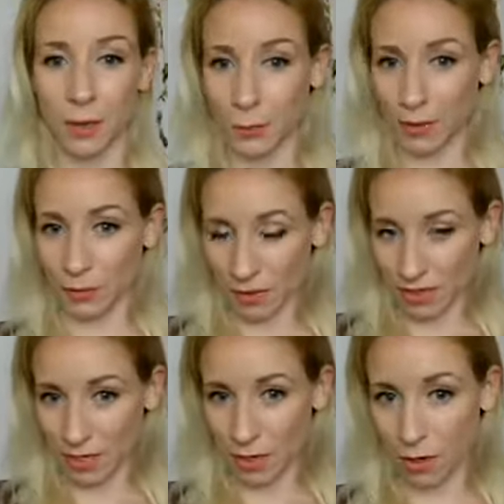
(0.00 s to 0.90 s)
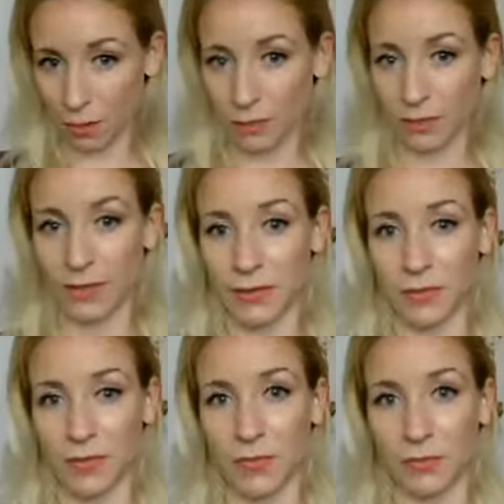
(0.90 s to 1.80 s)
We, we take on
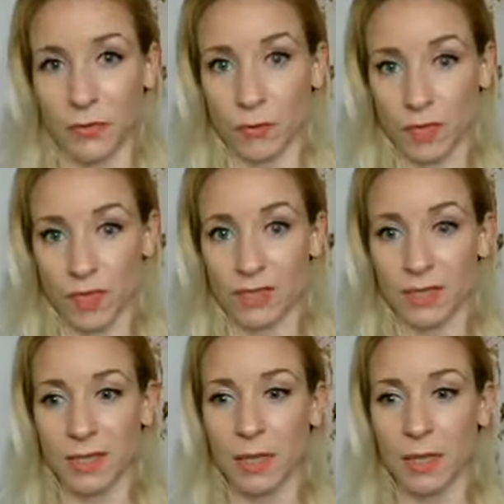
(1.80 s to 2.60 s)
beliefs from this.